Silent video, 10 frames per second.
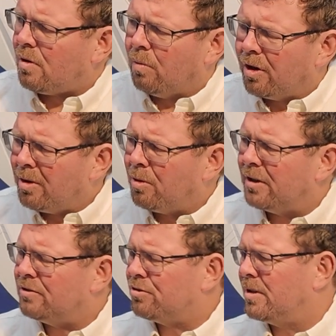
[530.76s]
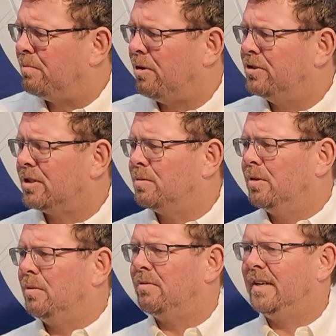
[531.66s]
One of the more interesting projects we're
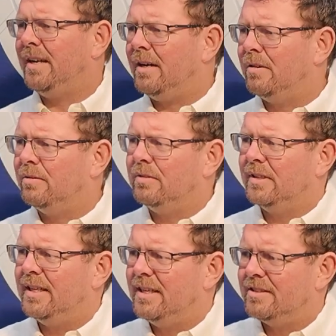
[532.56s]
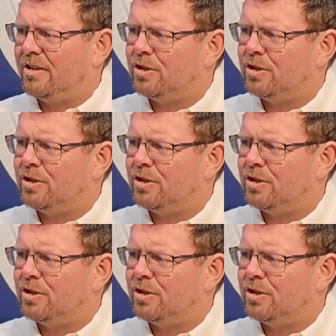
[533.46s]
doing right now is an